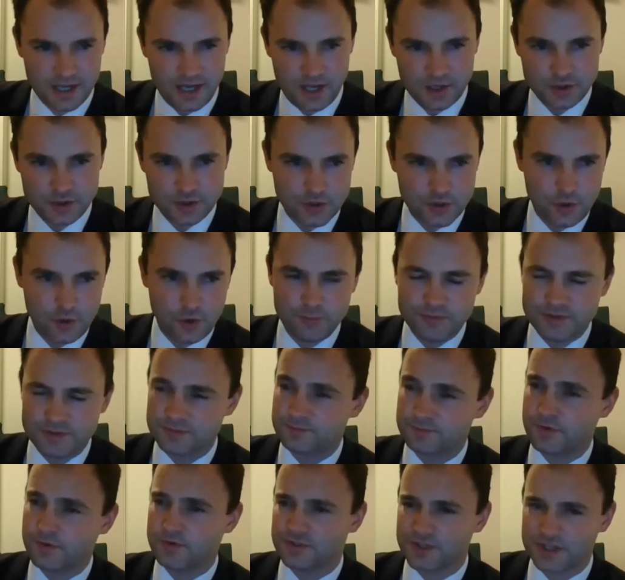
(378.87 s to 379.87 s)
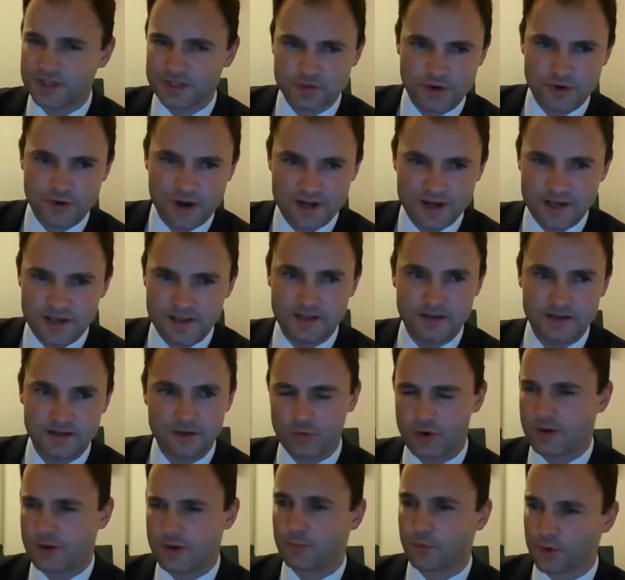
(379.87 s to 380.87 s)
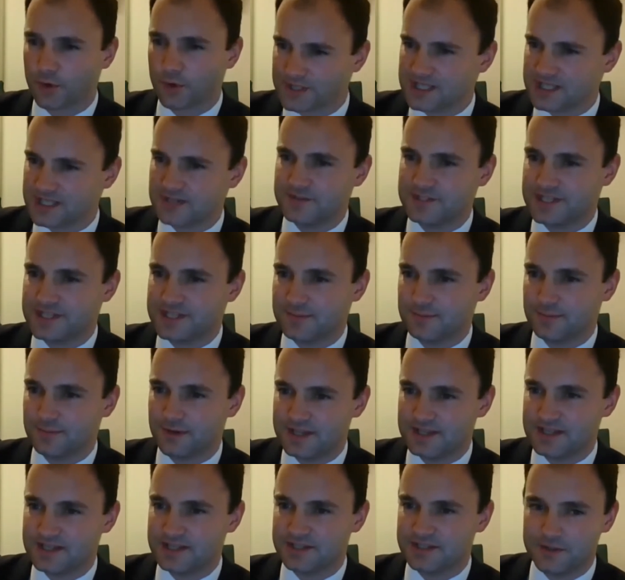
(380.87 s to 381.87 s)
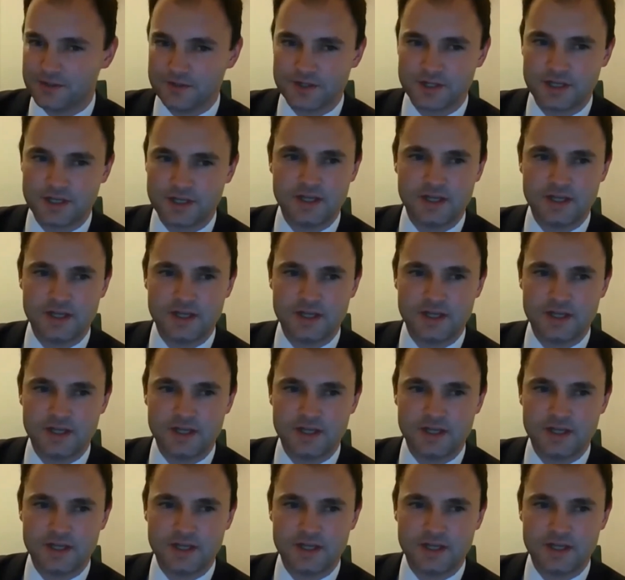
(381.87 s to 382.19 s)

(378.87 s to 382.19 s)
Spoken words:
jobs, boosting training, growing productivity in places that